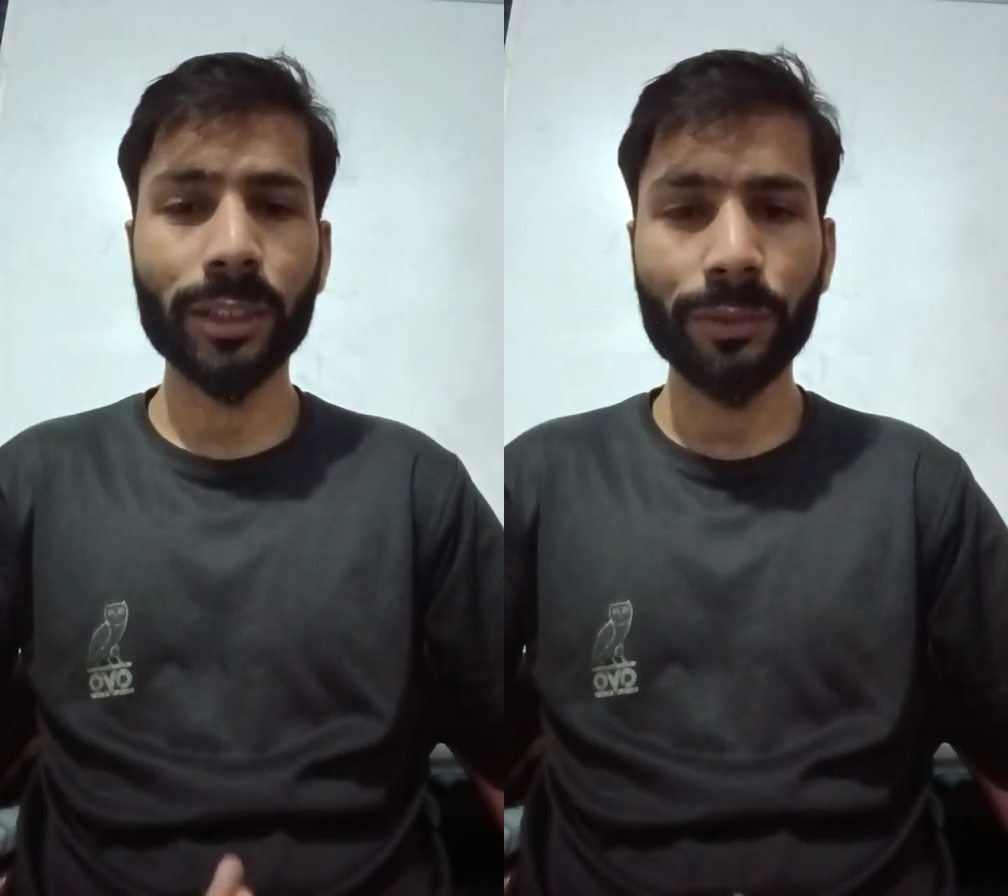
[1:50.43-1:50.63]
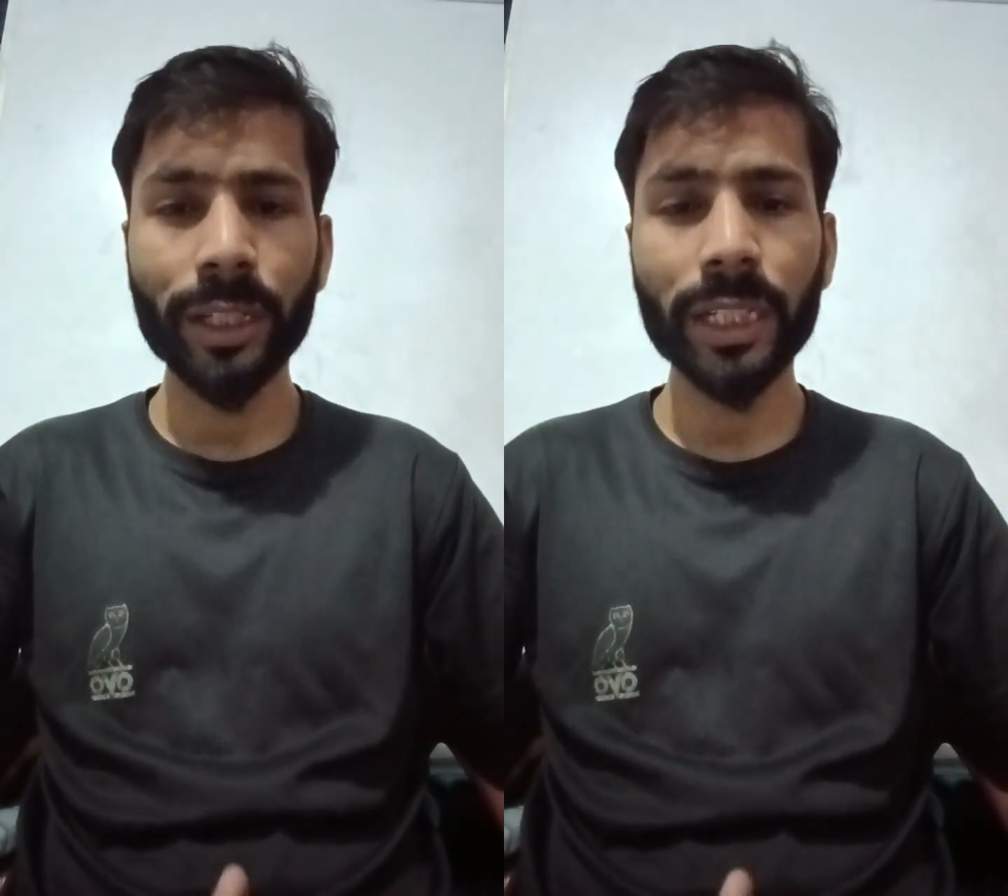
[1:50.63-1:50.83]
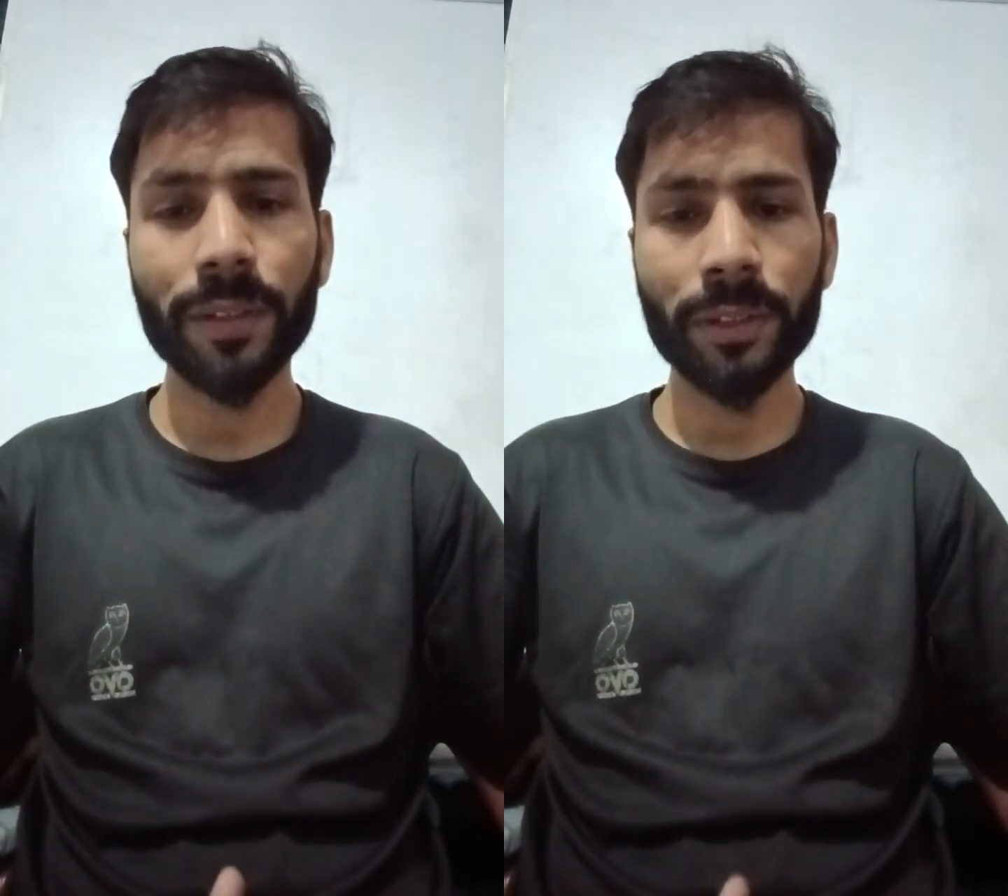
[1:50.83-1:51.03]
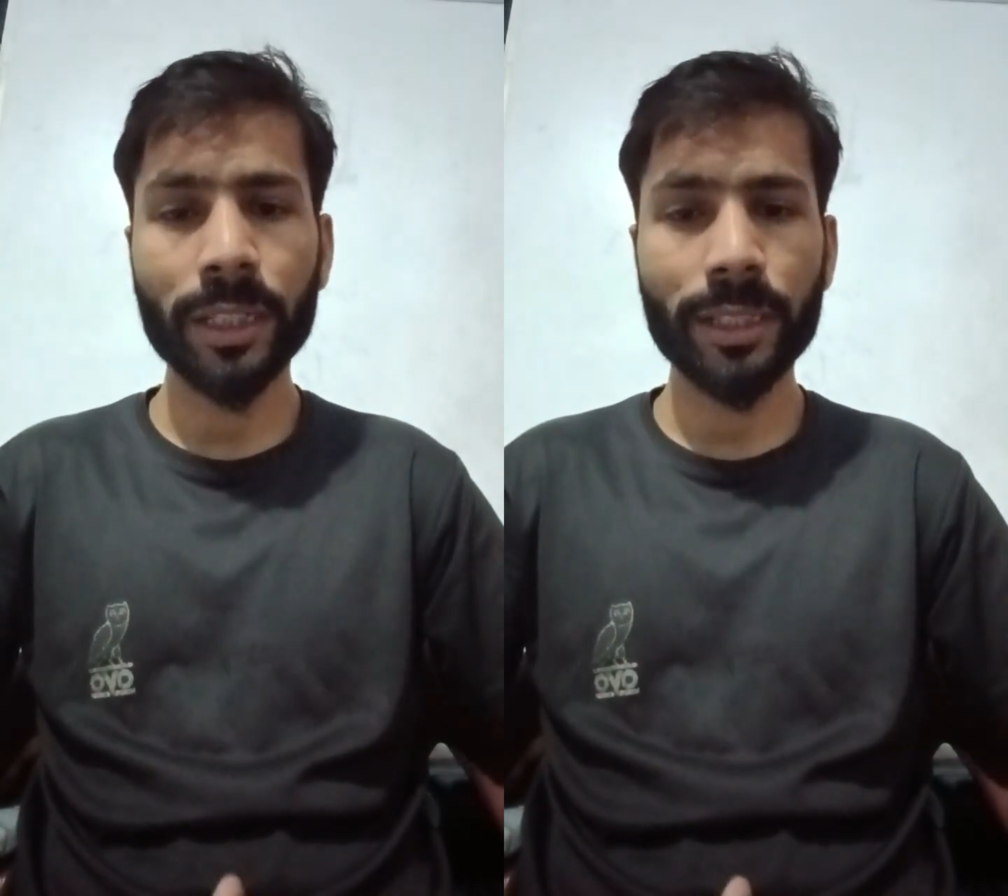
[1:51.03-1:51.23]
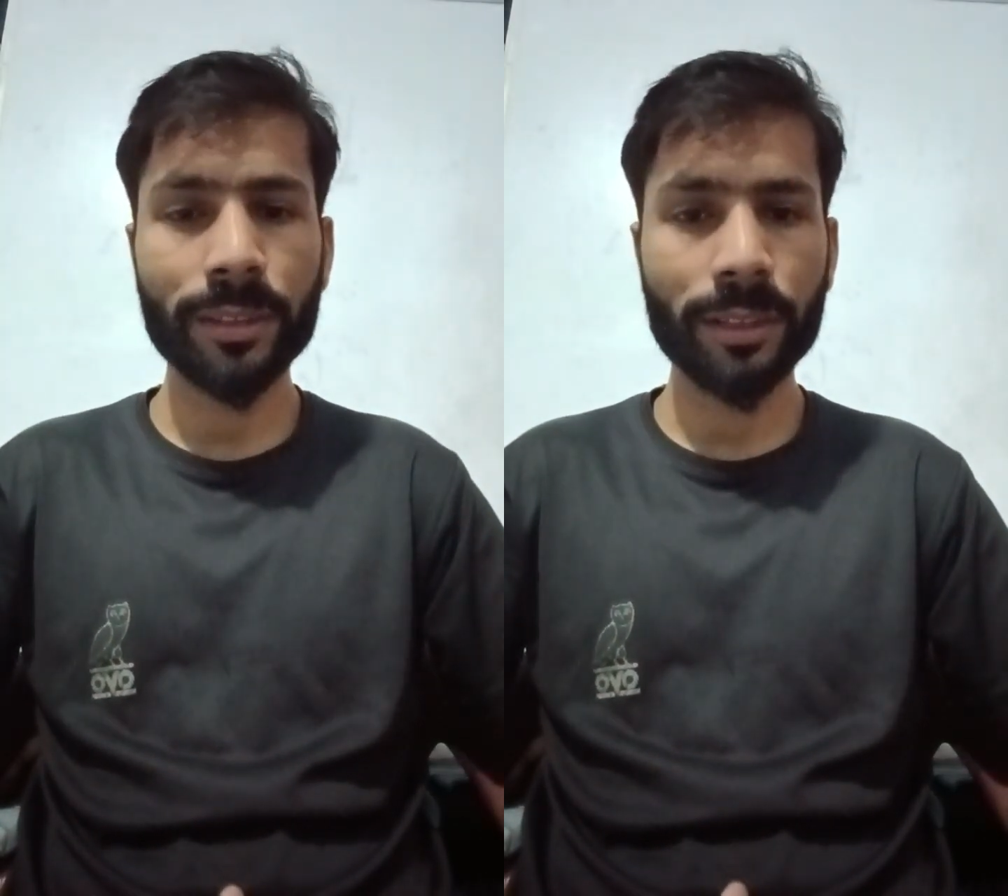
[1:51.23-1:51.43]
covering David
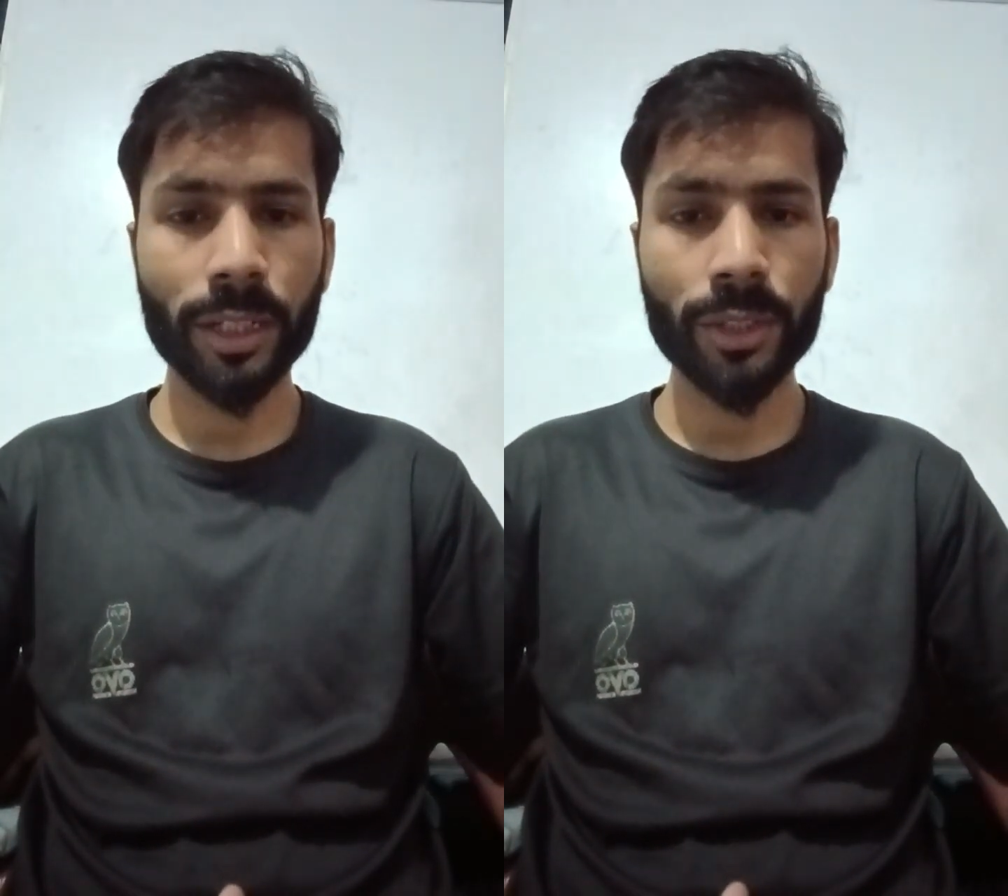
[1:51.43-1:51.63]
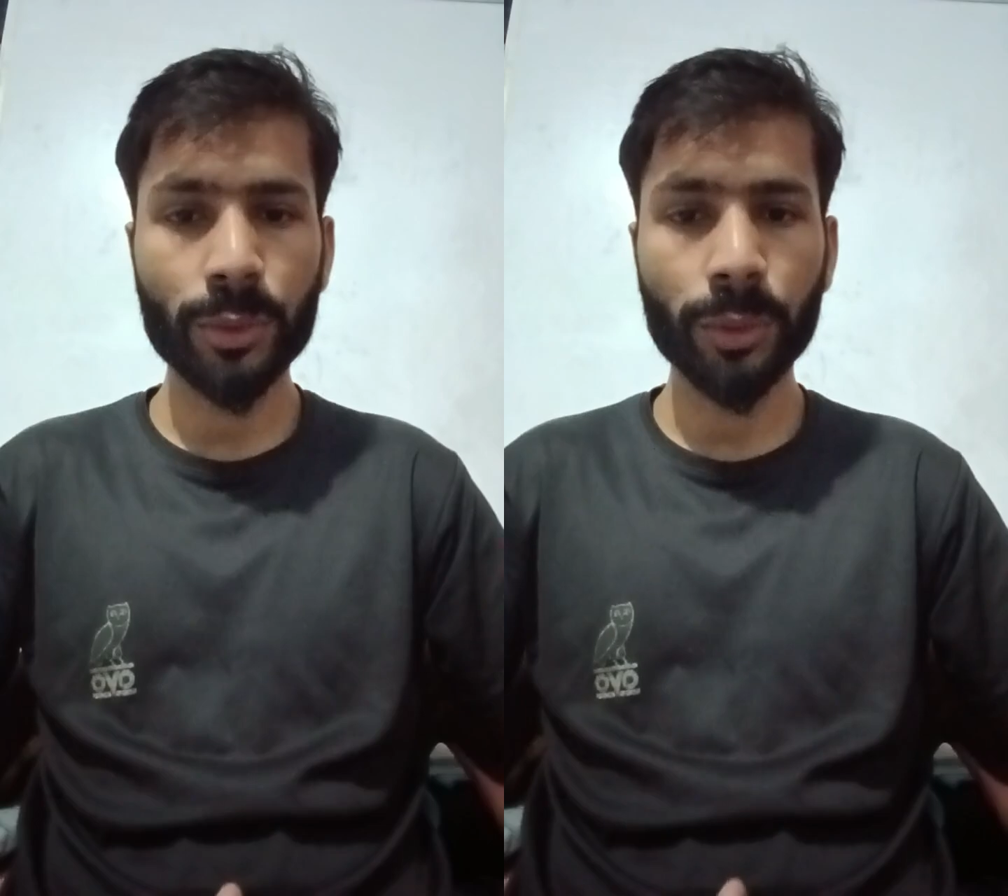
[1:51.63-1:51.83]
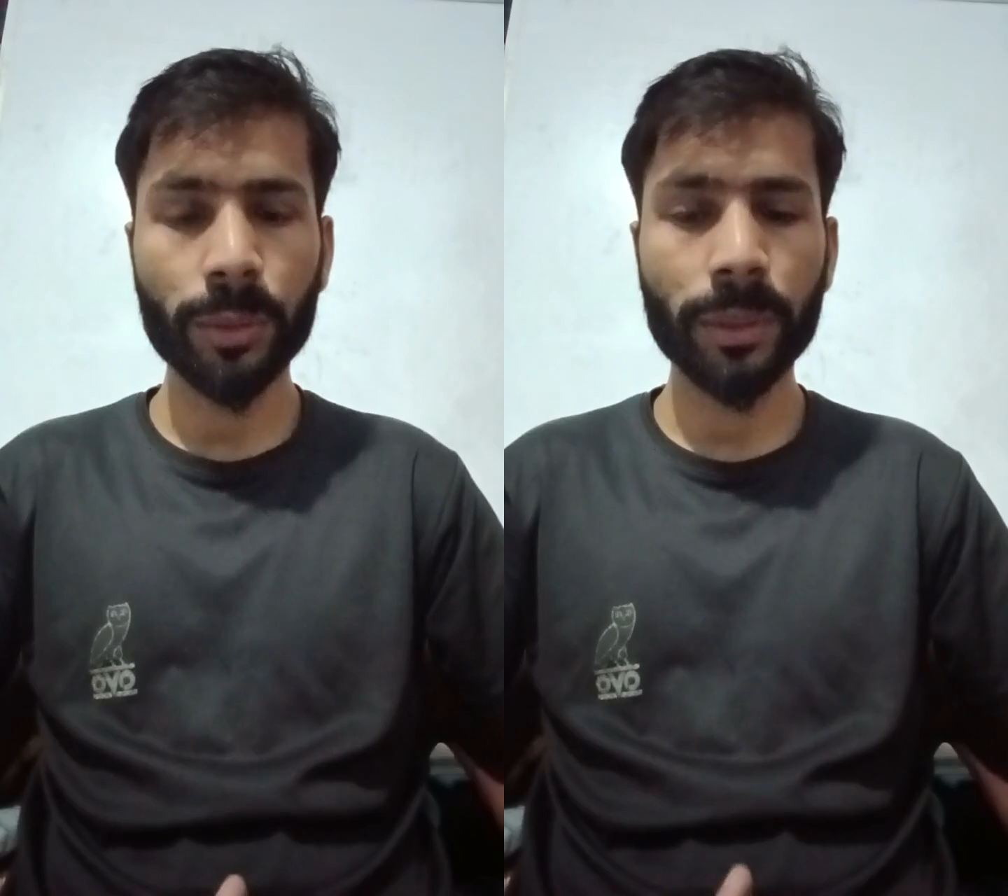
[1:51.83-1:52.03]
H is not a joke